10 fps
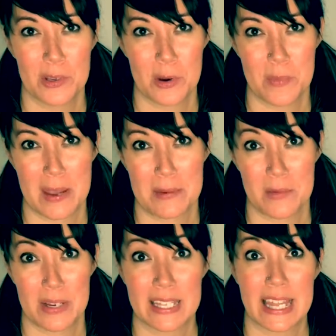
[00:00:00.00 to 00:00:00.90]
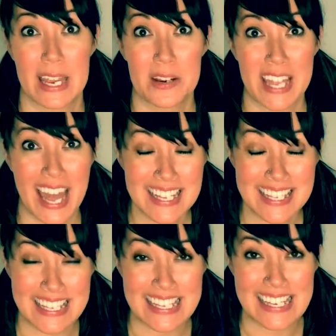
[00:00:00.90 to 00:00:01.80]
your baby when they are
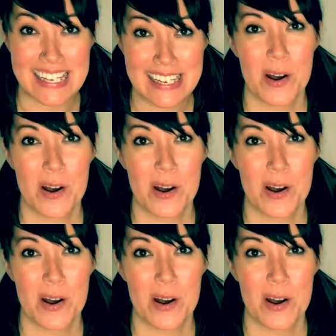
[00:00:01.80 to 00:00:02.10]
gassy.